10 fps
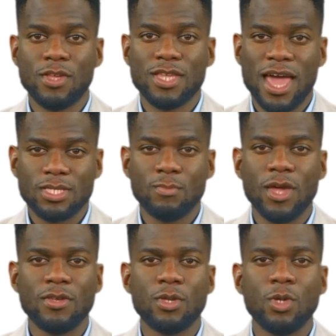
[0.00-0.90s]
The last
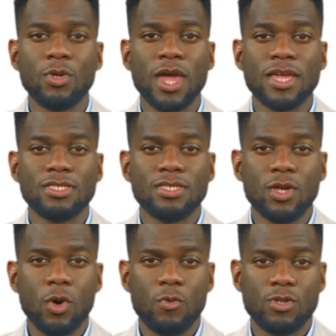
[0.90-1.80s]
method utilizes
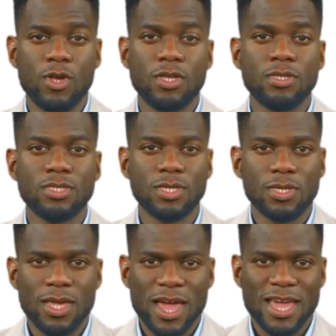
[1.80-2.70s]
global triggers.
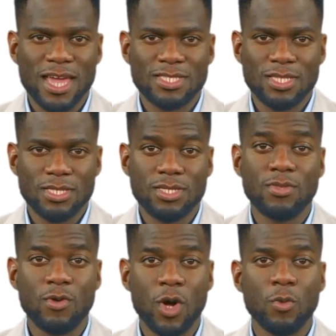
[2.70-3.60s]
In essence,
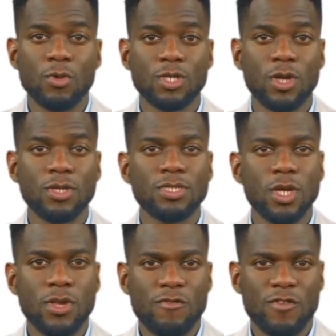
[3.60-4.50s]
global triggers
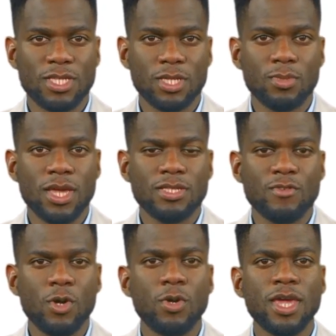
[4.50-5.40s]
are an efficient means
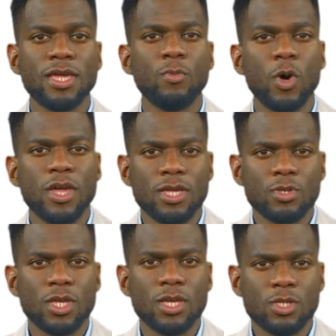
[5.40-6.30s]
for creating more
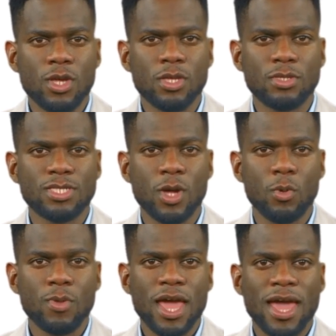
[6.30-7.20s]
intricate triggers that will
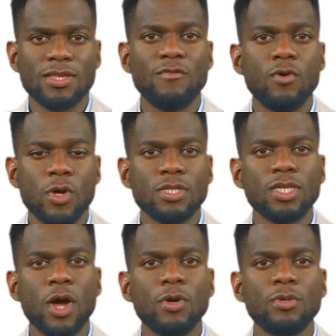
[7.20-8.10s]
be active across
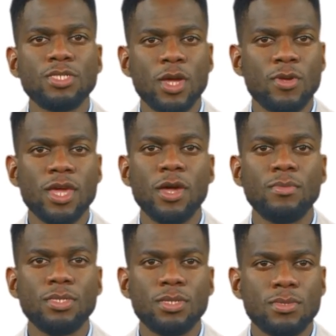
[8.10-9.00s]
all your
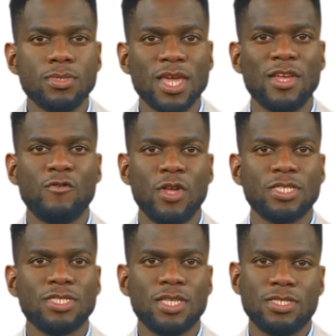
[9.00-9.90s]
subaccounts. Take for
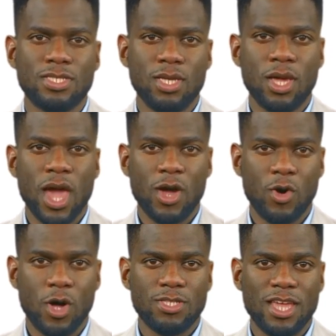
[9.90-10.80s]
instance, a
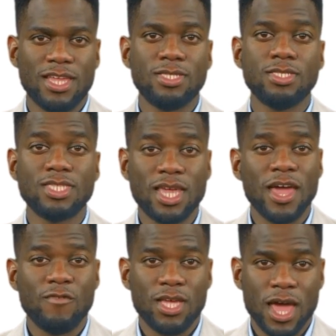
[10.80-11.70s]
large agency
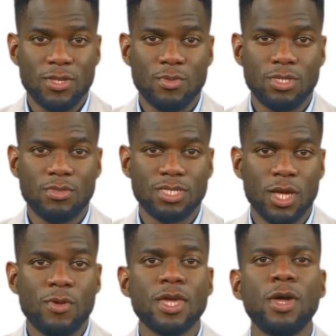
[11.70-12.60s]
having hundreds of
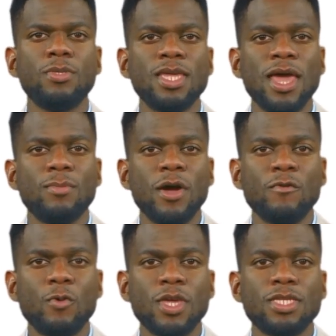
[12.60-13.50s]
subaccounts aimed at
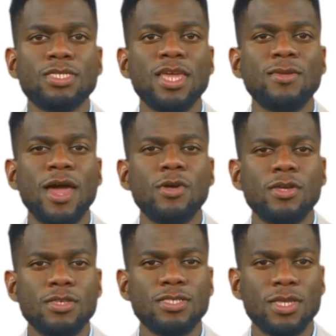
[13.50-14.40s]
three distinct
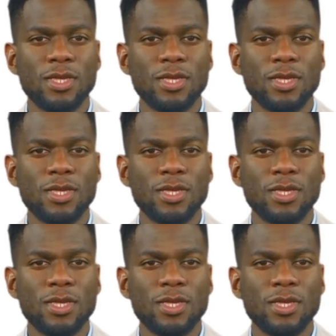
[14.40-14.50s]
areas,